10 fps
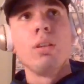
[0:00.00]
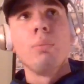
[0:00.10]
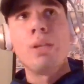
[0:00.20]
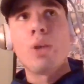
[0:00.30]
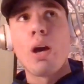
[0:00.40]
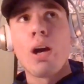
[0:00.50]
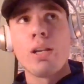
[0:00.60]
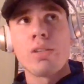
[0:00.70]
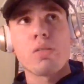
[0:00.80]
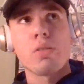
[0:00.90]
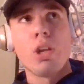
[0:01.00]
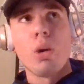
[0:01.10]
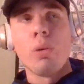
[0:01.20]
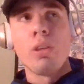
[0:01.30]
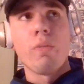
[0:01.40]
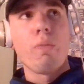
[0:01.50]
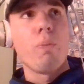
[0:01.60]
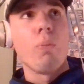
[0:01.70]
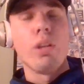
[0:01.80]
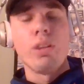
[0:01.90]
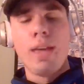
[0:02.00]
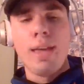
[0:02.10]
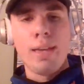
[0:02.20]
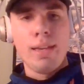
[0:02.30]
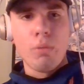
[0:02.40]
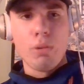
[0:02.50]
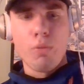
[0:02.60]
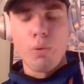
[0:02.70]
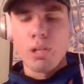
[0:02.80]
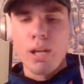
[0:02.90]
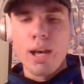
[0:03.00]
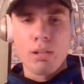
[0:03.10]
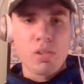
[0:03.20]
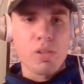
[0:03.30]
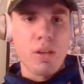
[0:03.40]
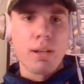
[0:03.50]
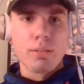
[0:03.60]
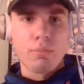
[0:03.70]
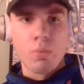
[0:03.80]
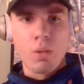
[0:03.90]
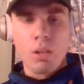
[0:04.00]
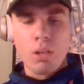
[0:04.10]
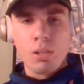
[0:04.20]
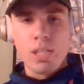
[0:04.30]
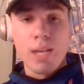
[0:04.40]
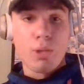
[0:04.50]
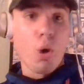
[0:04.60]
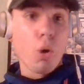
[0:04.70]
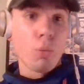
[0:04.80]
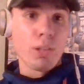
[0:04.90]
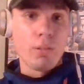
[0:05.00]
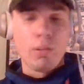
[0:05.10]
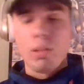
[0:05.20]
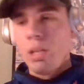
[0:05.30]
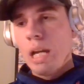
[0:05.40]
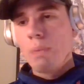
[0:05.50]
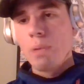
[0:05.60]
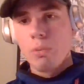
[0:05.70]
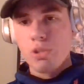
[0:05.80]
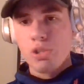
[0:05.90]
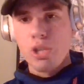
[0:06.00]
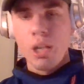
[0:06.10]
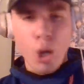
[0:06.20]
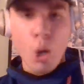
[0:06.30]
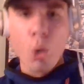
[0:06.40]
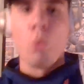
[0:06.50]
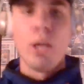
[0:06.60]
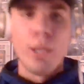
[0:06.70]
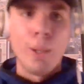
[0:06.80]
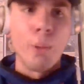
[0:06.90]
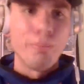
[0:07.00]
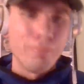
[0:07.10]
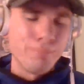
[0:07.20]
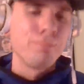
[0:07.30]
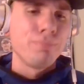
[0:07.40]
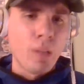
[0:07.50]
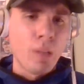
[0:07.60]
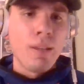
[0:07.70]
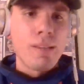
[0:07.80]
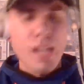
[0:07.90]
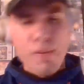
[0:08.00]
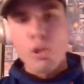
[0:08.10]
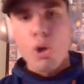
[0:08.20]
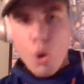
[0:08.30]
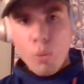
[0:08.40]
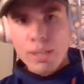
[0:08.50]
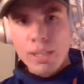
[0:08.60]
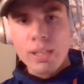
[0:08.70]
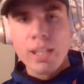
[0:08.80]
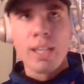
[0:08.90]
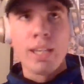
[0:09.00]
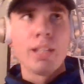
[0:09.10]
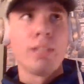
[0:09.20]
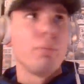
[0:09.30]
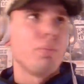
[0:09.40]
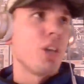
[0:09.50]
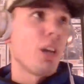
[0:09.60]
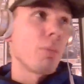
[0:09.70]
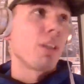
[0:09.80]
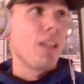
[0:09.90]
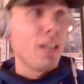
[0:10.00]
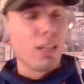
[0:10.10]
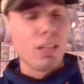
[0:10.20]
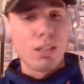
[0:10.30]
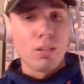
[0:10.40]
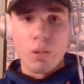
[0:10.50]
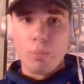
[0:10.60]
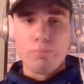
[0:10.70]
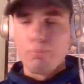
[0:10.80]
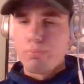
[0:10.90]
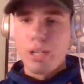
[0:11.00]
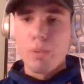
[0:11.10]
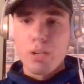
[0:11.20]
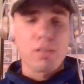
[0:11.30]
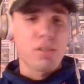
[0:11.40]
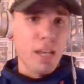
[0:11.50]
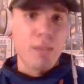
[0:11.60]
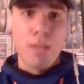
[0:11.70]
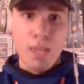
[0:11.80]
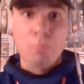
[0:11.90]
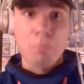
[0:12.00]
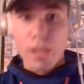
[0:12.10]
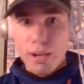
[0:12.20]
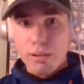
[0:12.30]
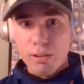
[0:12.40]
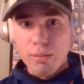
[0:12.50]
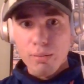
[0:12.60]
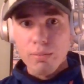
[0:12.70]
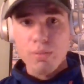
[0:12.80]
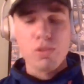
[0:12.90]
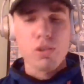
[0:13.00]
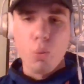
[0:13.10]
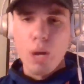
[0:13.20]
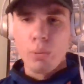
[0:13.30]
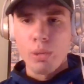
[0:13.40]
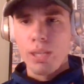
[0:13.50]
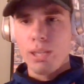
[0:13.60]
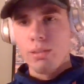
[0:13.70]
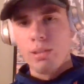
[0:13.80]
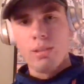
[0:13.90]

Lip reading: because, you know, when the 49ers signed Tevin Coleman, I pretty much thought, oh, well, Tevin Coleman and Jerick McKinnon are pretty much the same damn player. So why would they